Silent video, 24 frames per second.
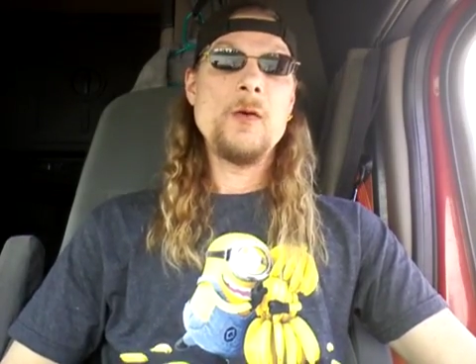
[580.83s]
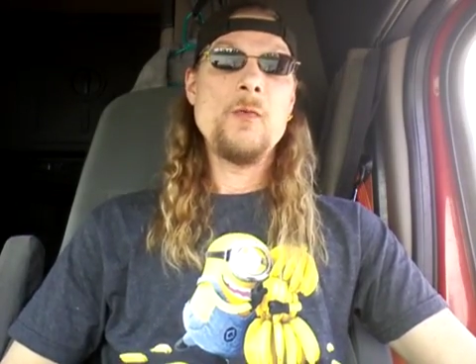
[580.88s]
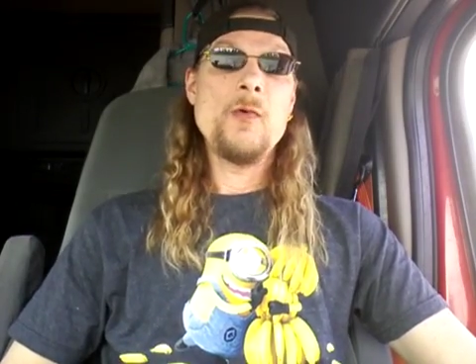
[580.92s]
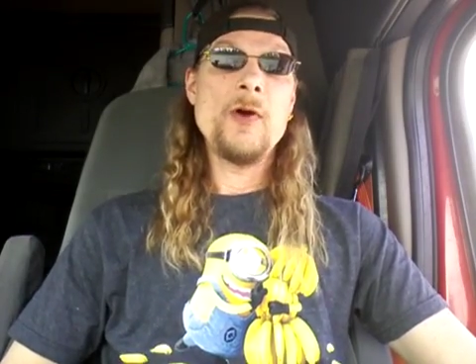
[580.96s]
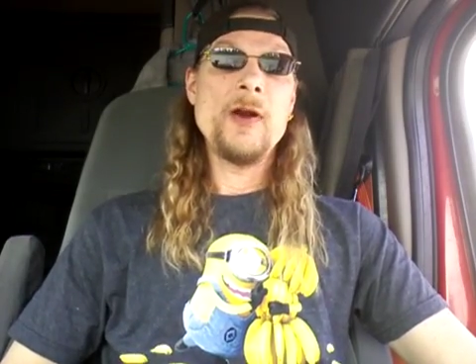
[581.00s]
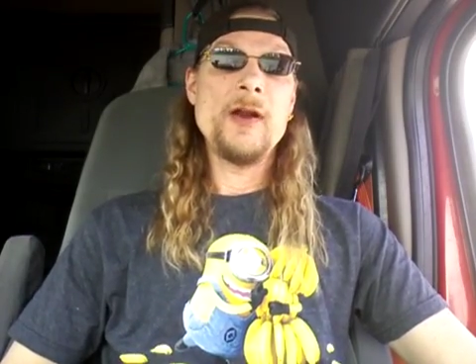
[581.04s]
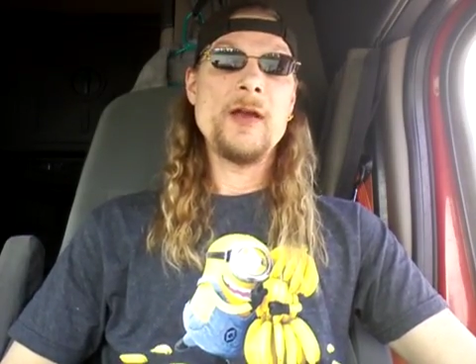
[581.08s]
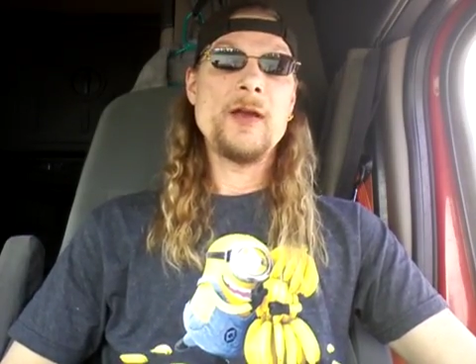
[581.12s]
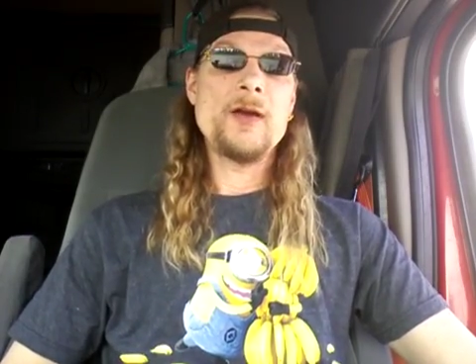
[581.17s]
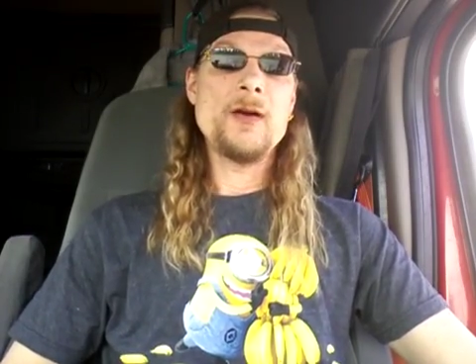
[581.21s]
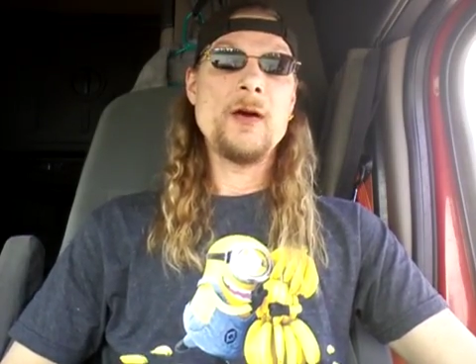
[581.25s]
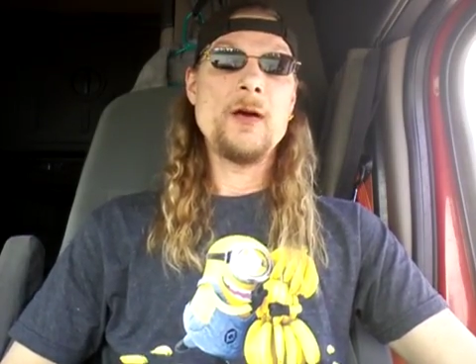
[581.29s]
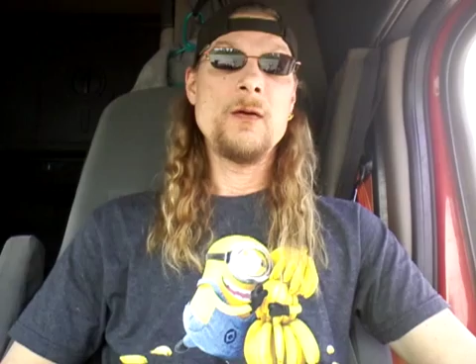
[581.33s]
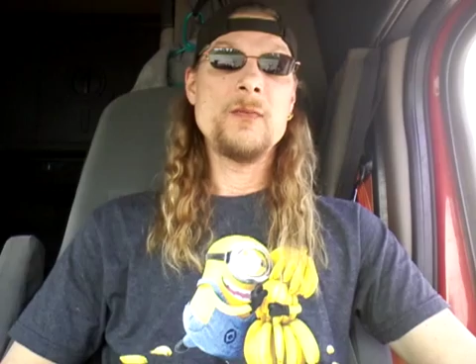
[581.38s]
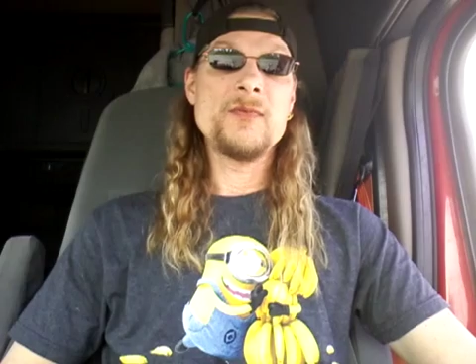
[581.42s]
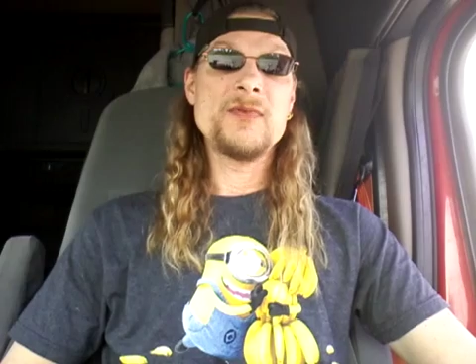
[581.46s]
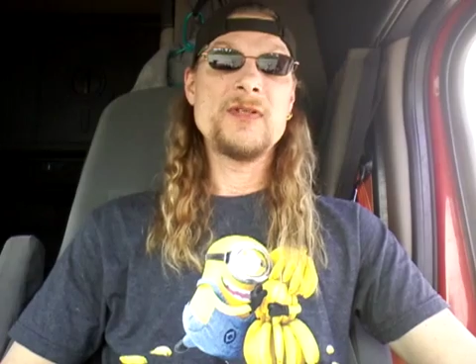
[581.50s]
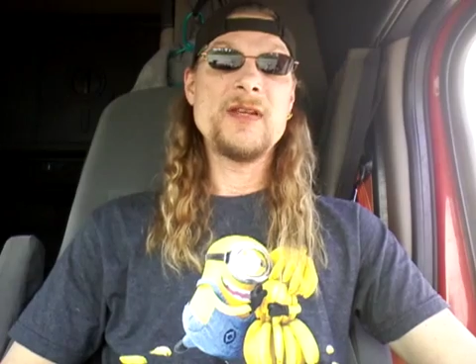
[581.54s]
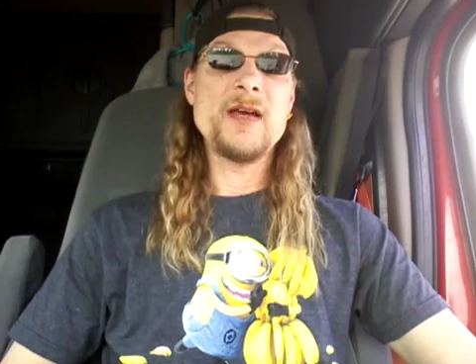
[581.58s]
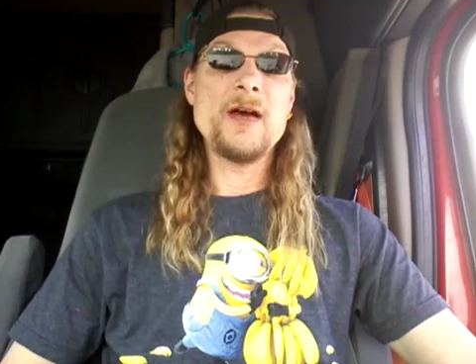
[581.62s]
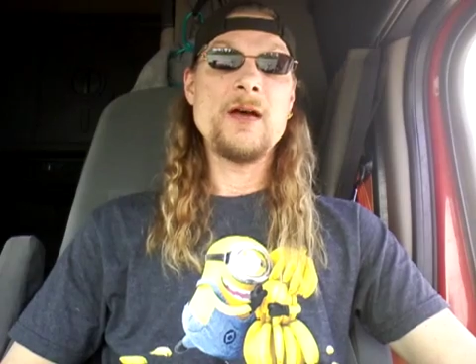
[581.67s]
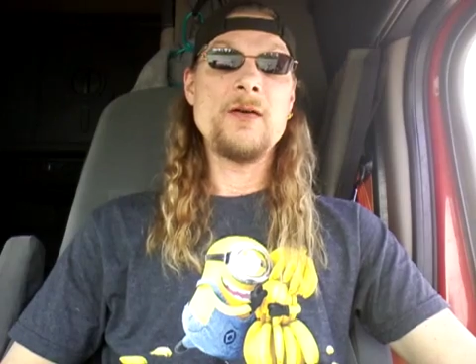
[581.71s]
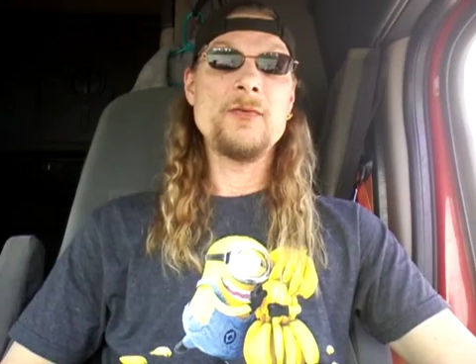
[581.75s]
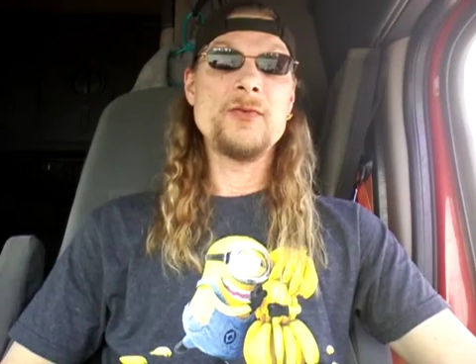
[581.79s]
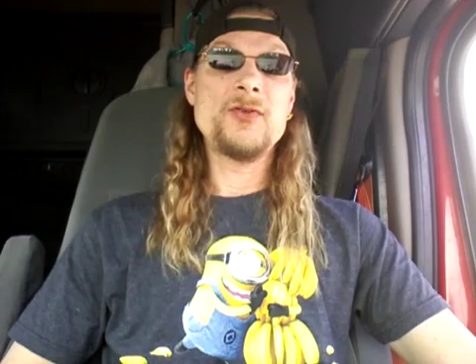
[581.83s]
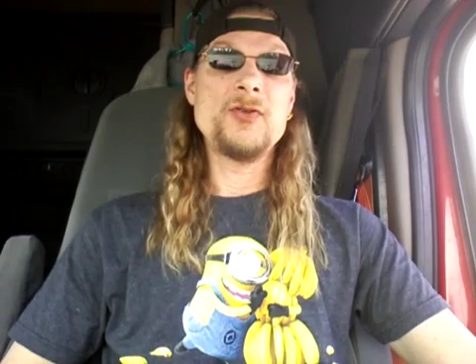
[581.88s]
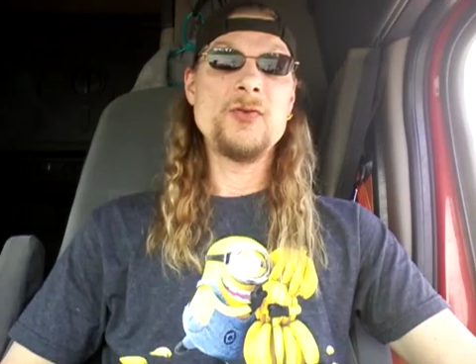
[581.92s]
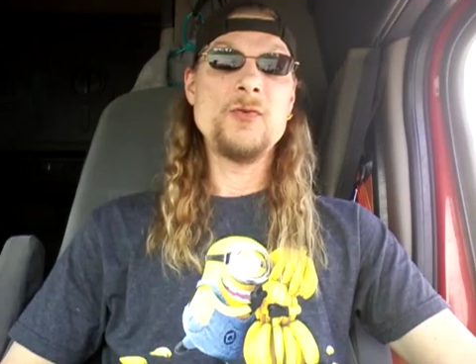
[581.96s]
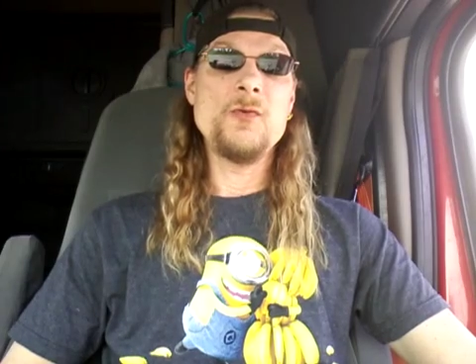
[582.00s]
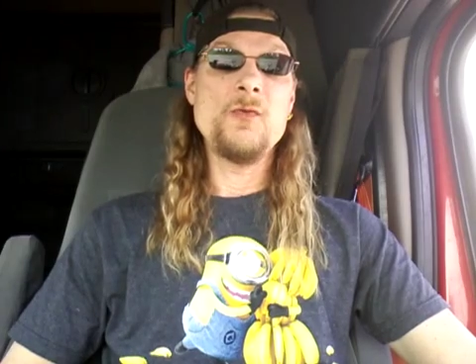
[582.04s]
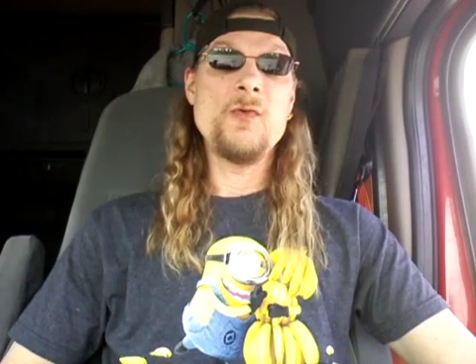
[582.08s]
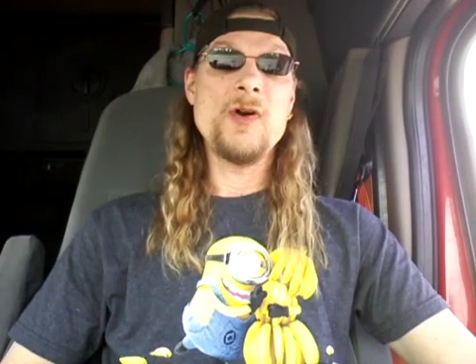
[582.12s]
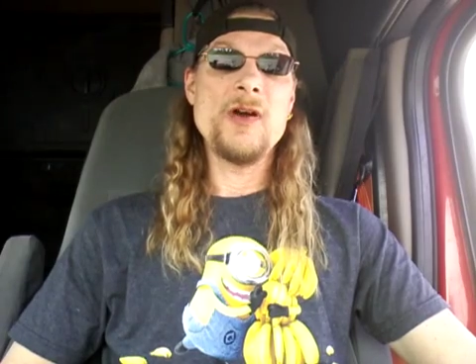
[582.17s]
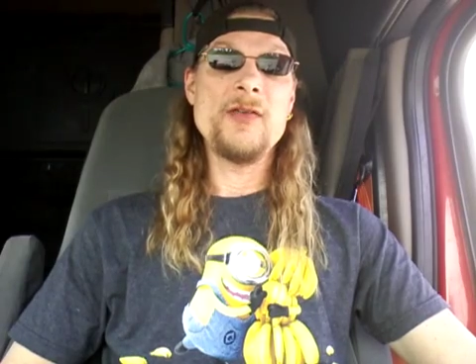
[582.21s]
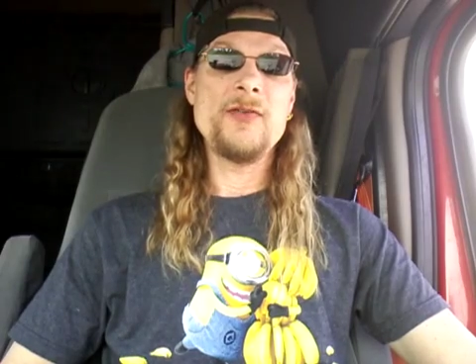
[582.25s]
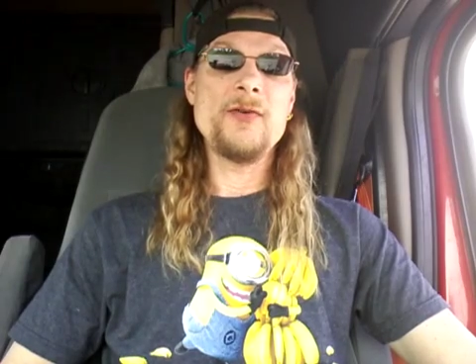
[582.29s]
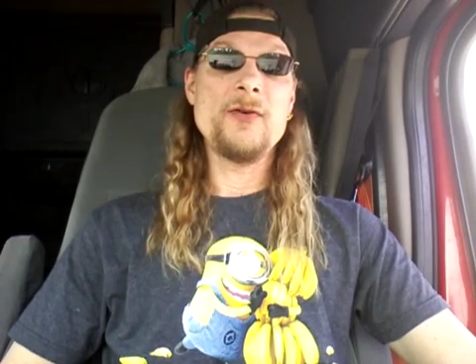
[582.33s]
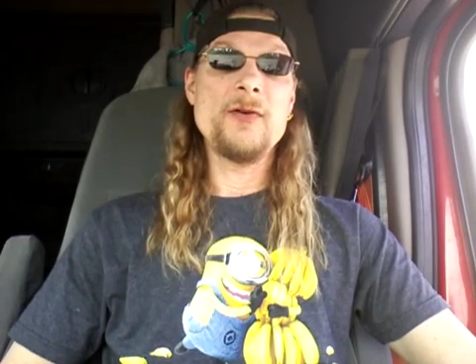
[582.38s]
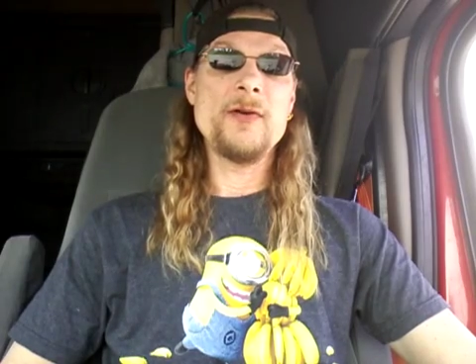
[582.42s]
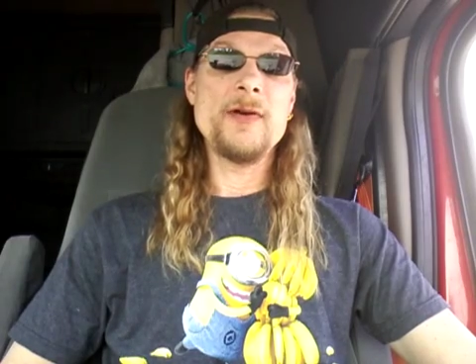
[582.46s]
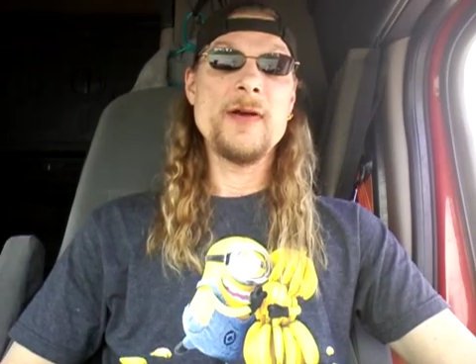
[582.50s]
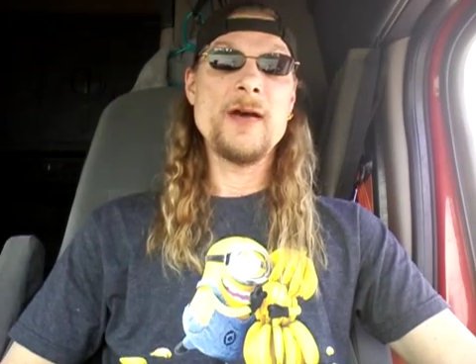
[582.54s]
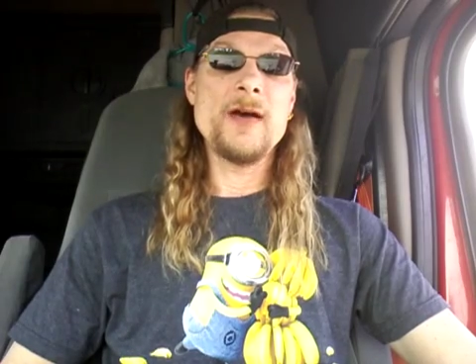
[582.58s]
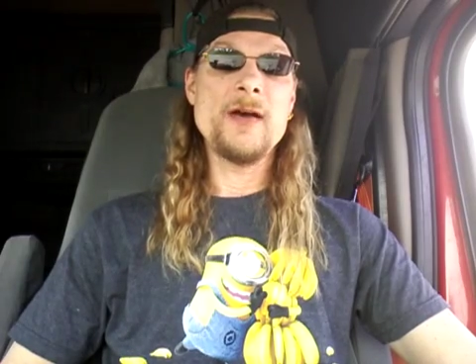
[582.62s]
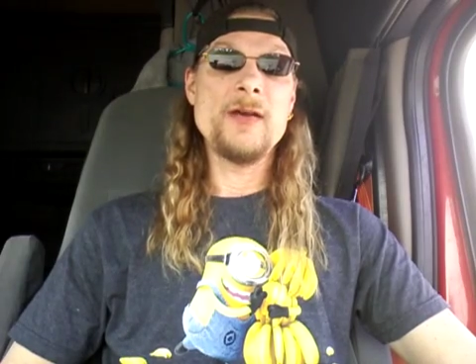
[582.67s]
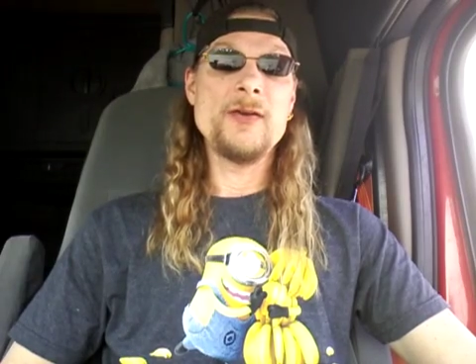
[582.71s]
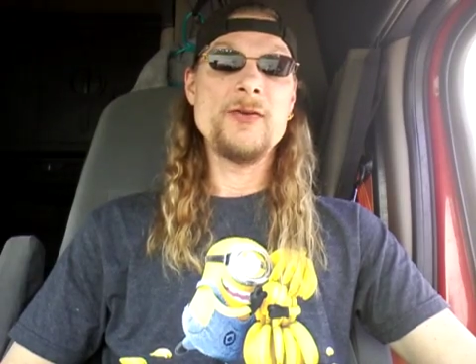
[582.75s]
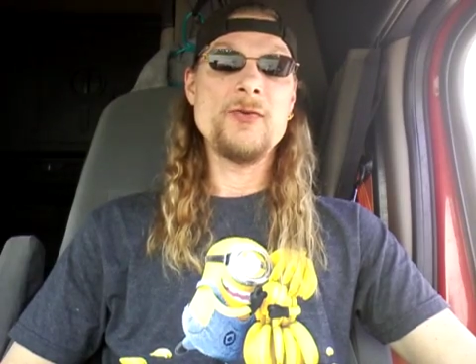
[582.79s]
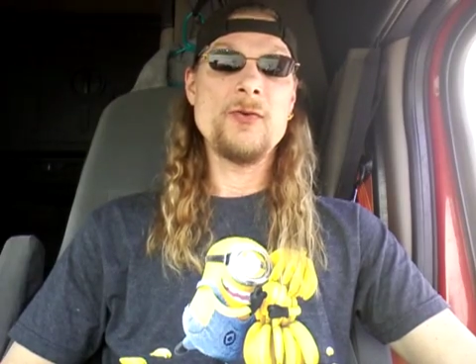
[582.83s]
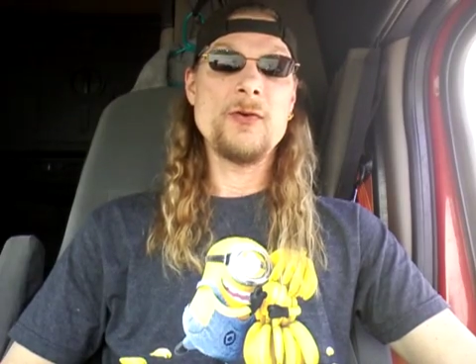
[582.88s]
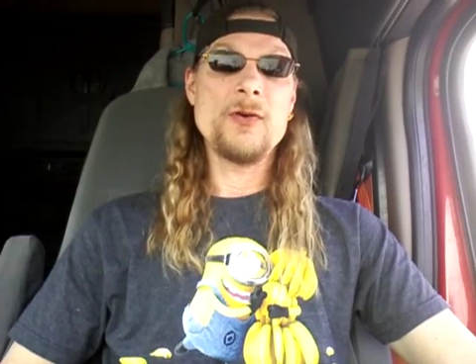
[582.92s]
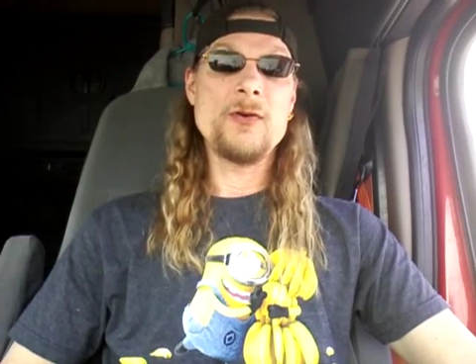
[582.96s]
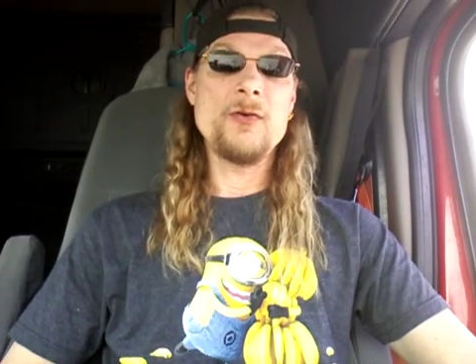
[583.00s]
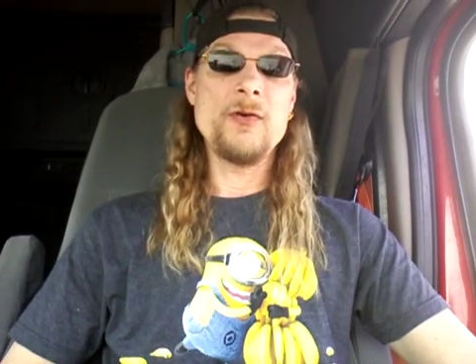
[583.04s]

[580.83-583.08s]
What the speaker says: when it comes down to whether or not you're